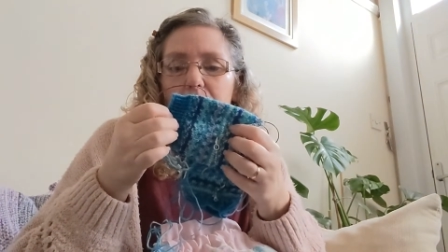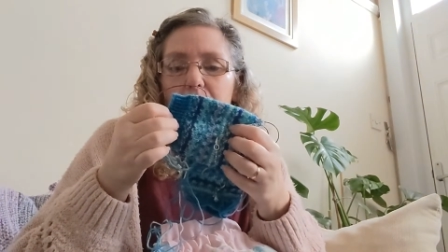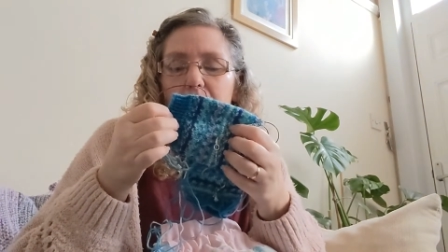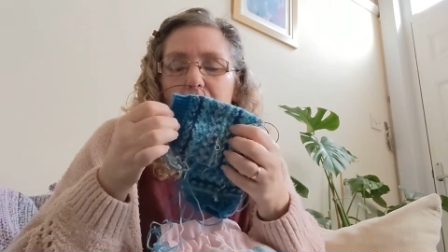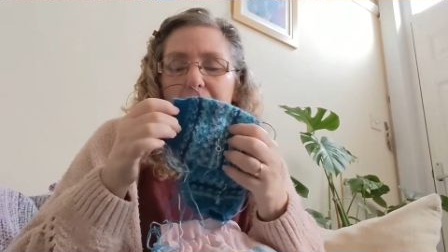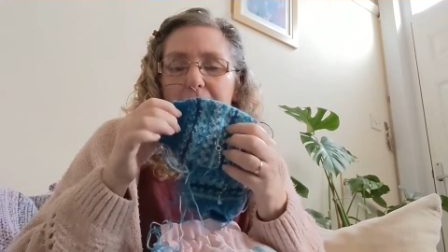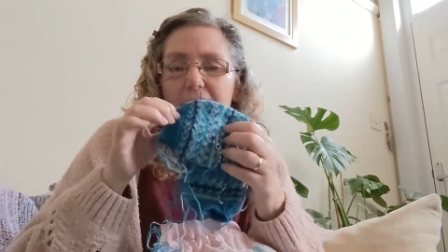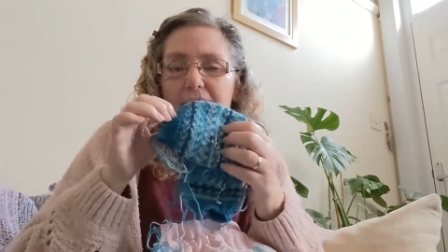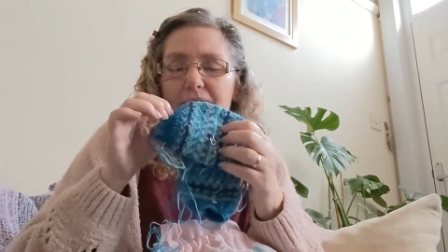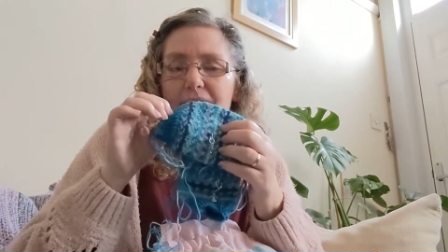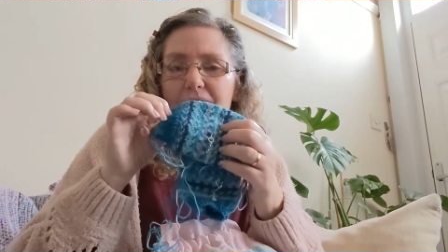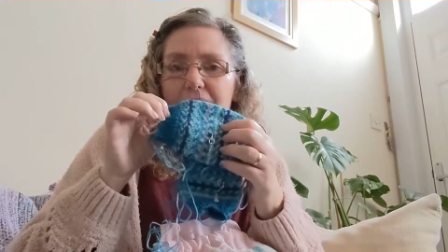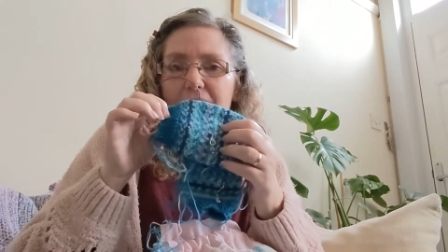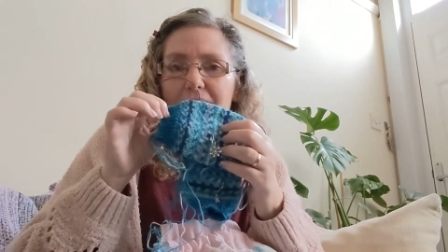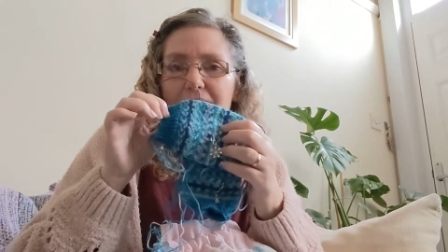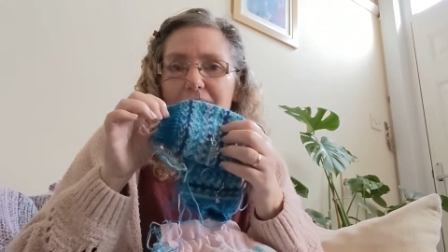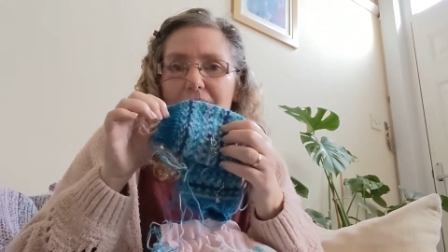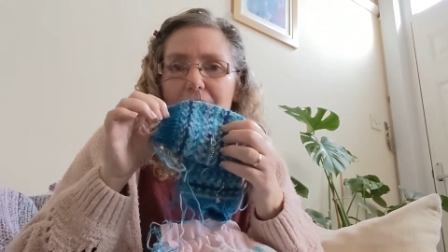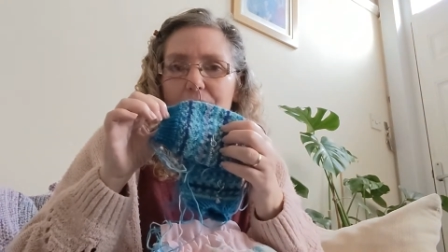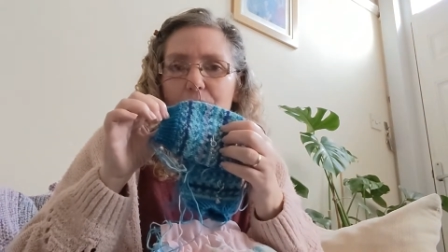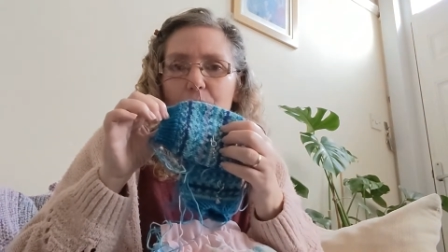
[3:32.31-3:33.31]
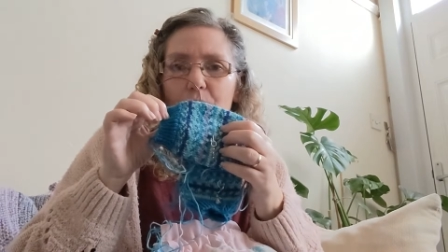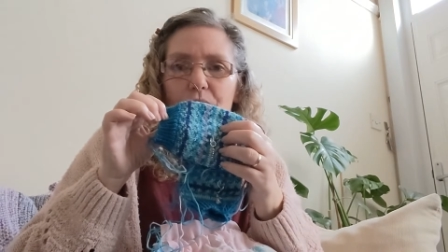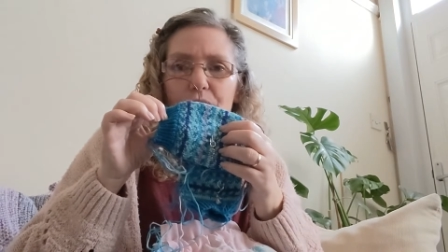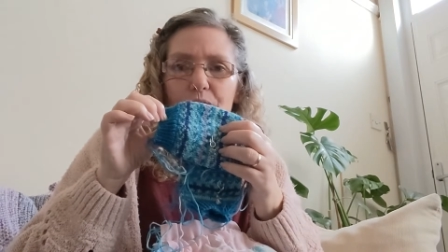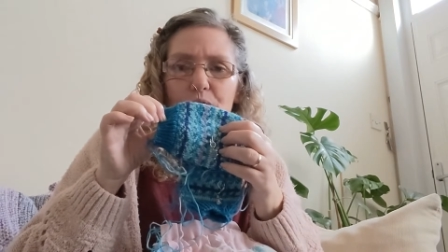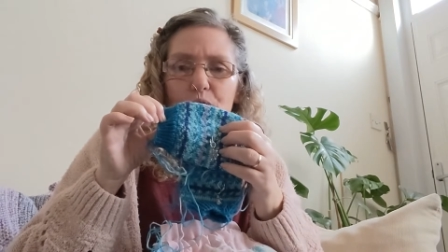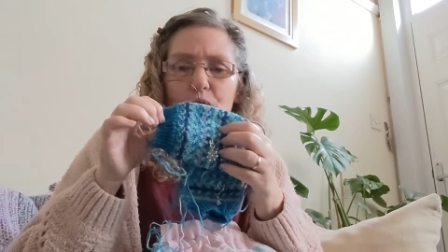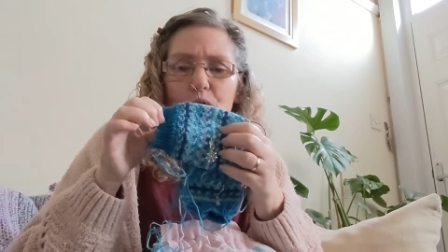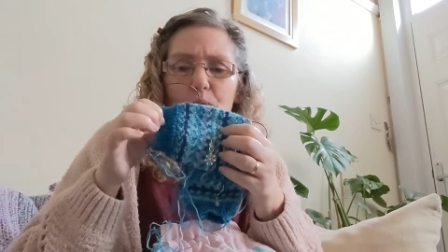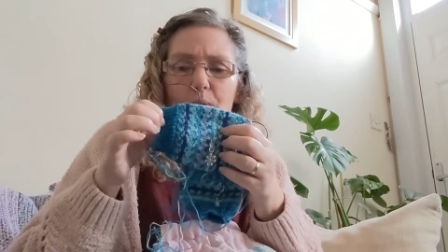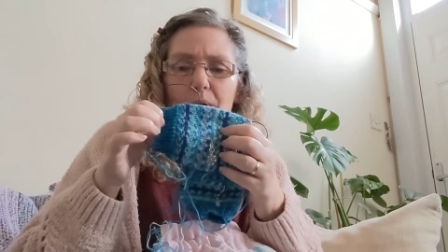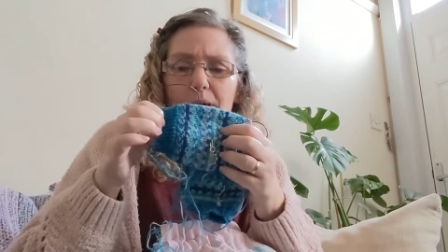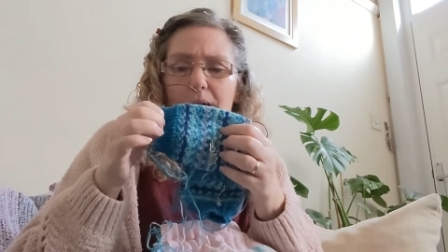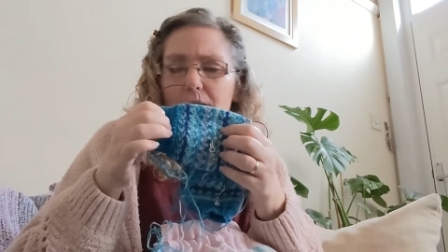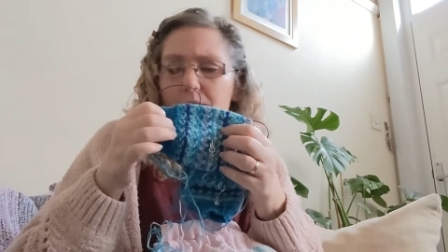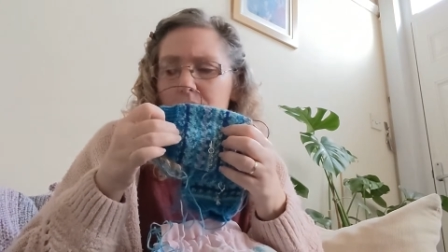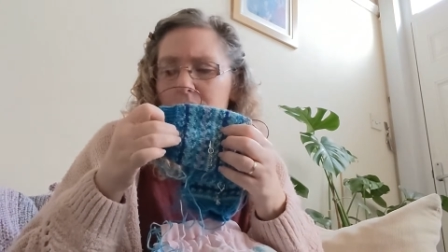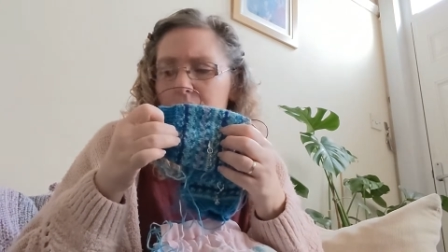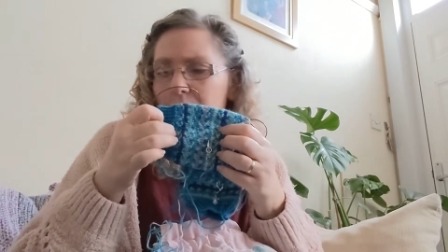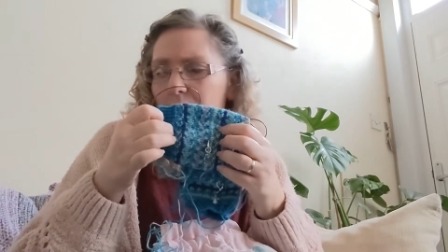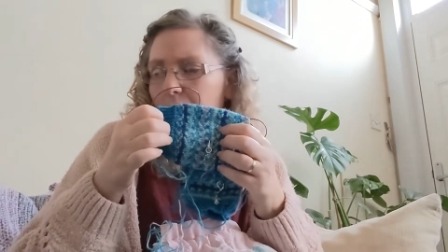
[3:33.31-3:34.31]
I need to find out what the colourway
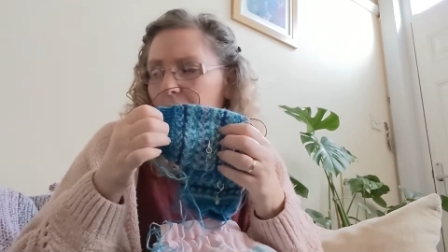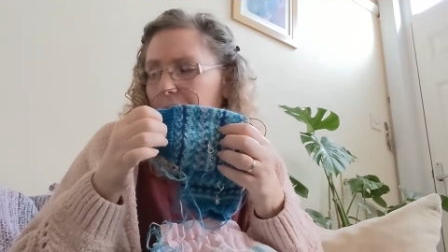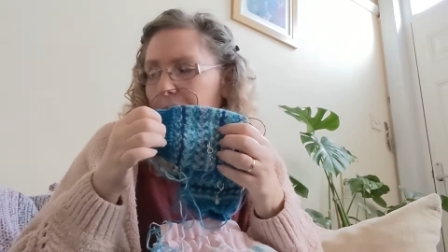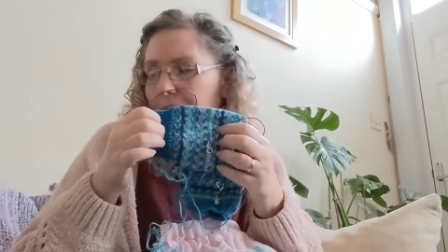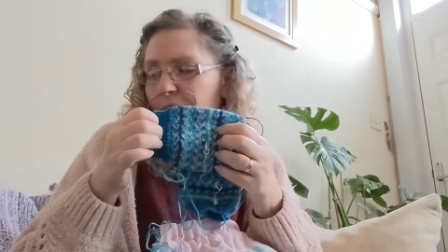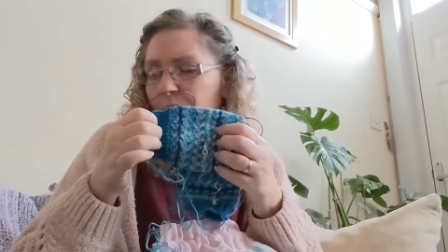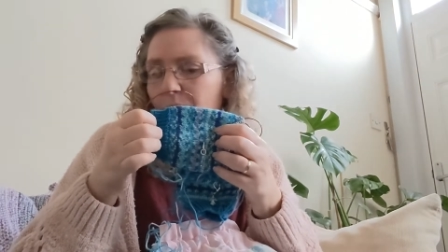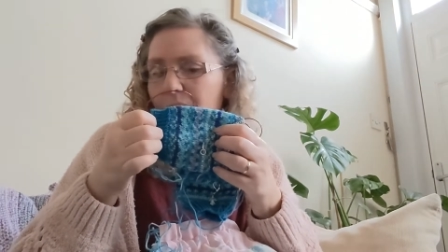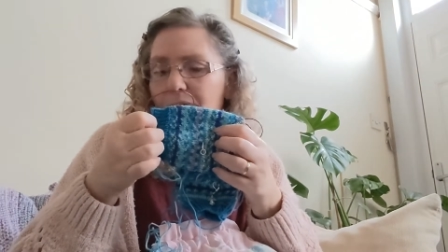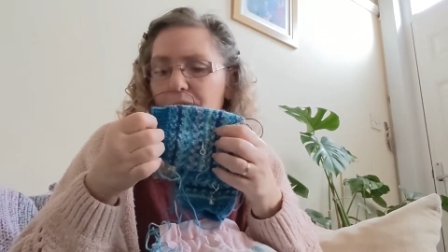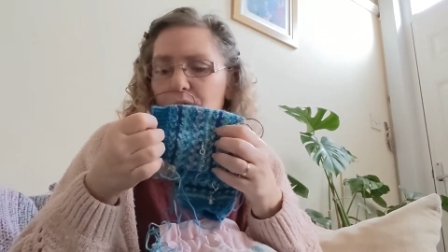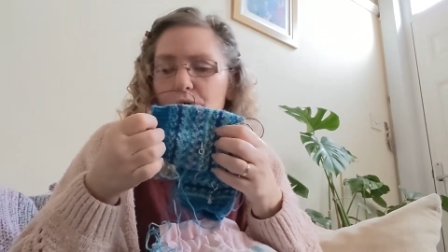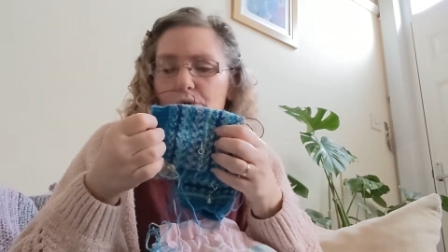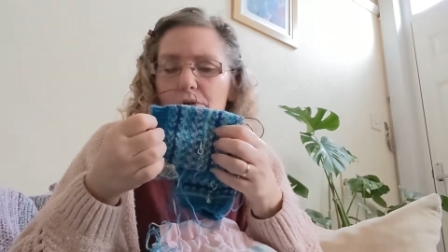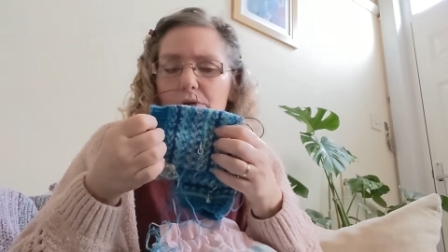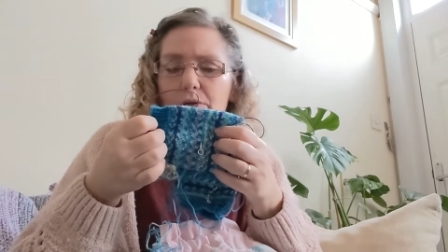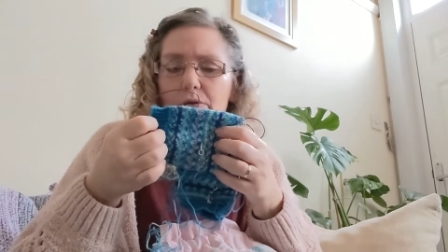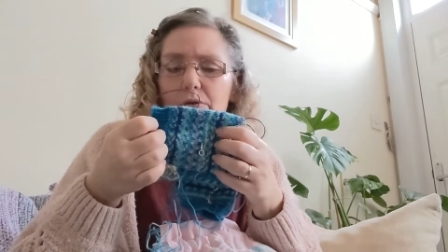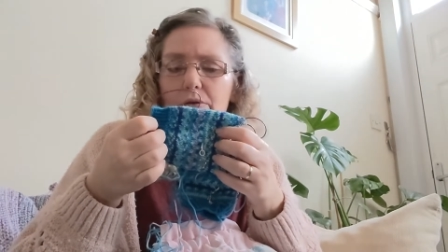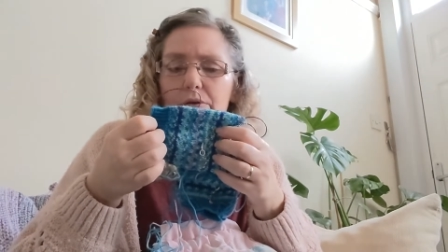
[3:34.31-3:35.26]
is. I'll have to have a look.